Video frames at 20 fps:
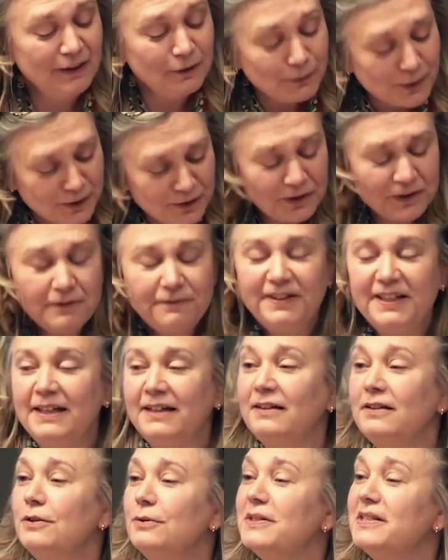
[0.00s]
Ruth
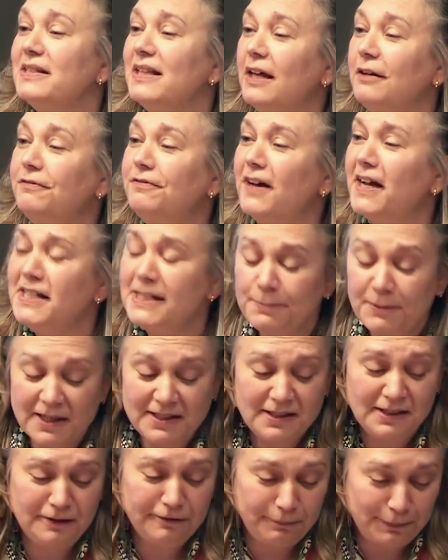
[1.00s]
Levine, who was then vice
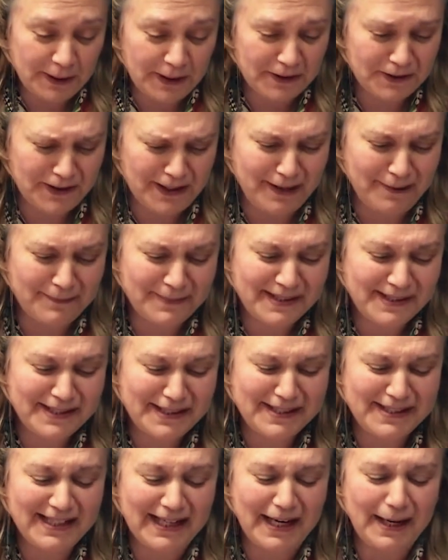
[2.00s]
president of programs,
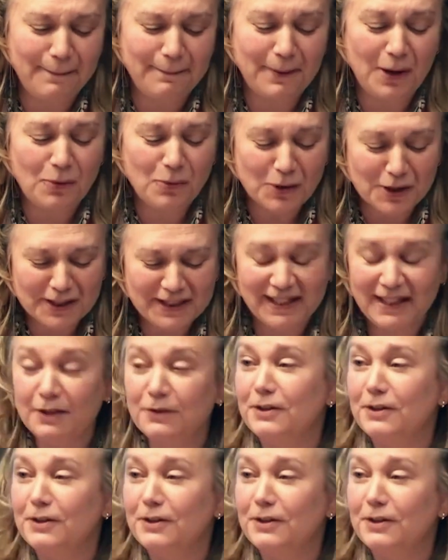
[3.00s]
to set up a working